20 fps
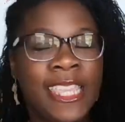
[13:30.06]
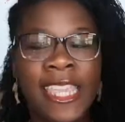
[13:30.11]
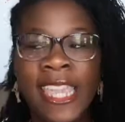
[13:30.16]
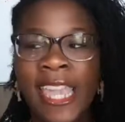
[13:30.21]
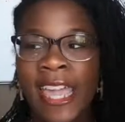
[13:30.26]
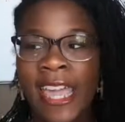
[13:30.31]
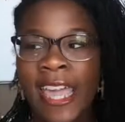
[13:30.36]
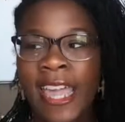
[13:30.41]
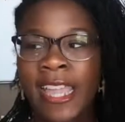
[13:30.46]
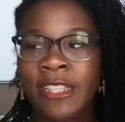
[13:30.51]

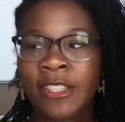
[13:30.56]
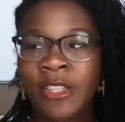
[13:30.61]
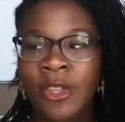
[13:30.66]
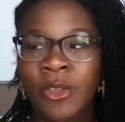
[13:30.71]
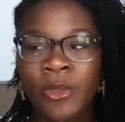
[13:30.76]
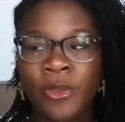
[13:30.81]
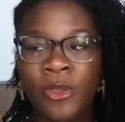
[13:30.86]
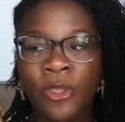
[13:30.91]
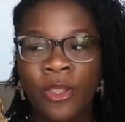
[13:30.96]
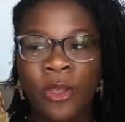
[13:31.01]
yeah, I
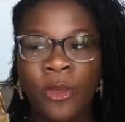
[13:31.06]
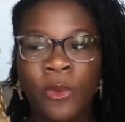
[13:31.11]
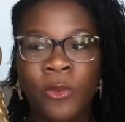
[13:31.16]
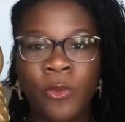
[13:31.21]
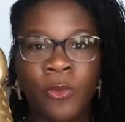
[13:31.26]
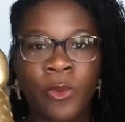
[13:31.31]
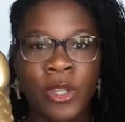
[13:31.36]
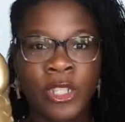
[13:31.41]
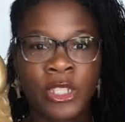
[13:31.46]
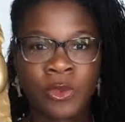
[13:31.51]
don't know
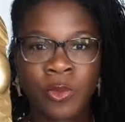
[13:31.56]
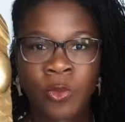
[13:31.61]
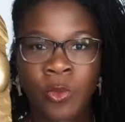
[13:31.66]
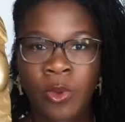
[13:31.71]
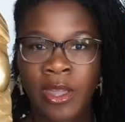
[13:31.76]
which